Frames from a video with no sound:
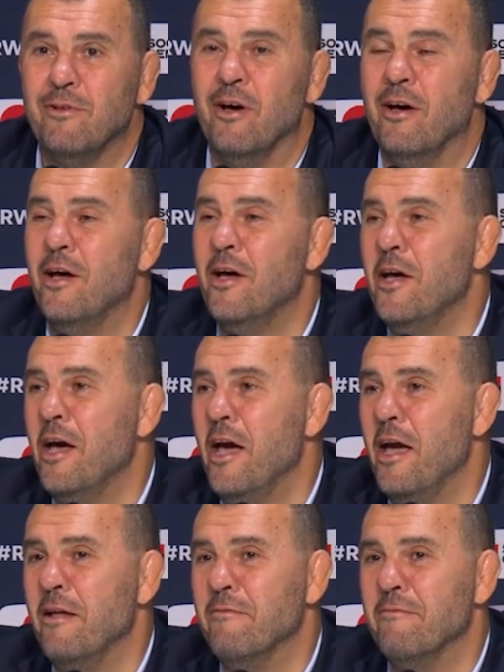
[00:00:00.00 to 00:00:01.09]
But we need
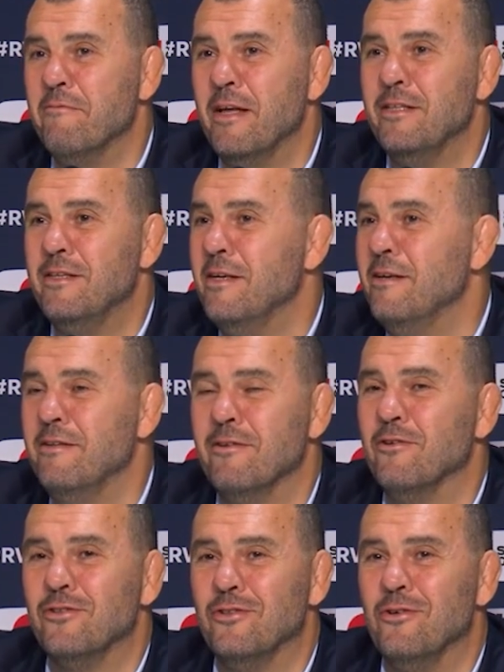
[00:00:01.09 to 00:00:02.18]
to accept this,
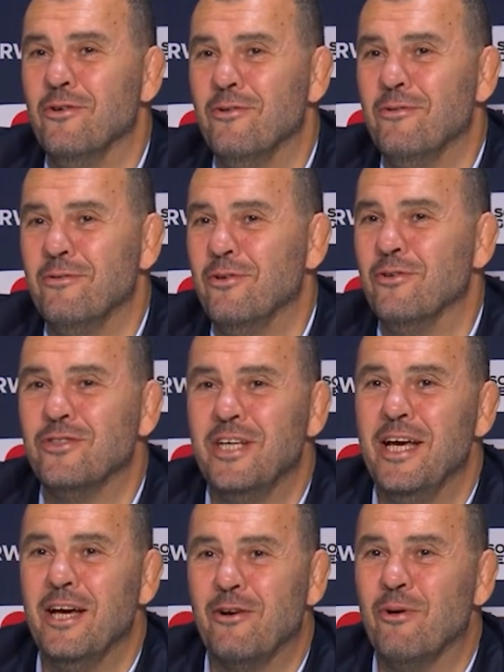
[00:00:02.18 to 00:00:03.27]
and
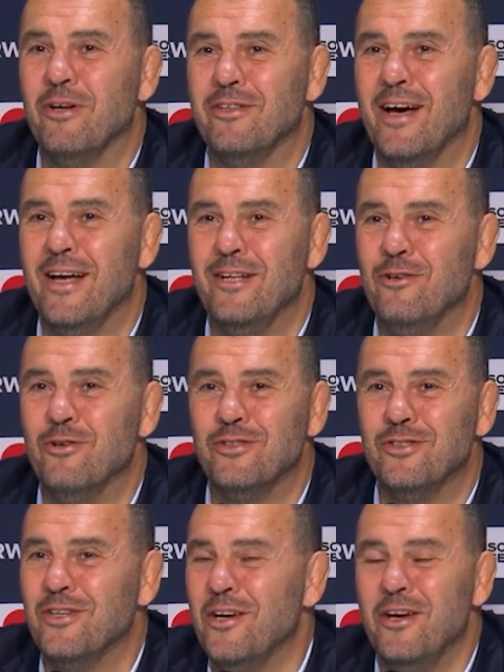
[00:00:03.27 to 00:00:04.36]
the next
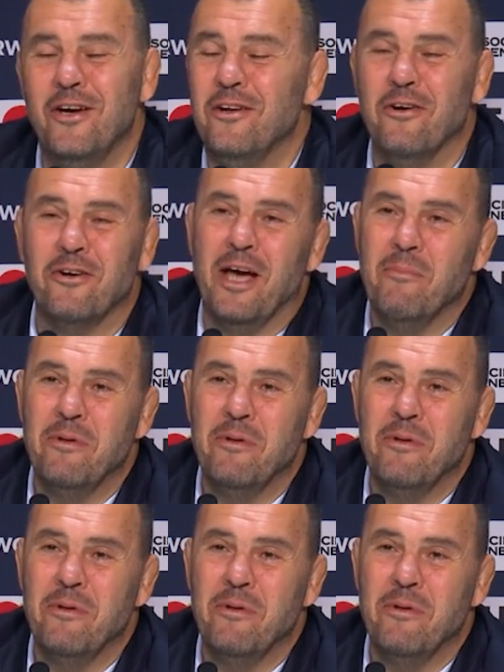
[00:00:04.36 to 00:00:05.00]
time we'll do better.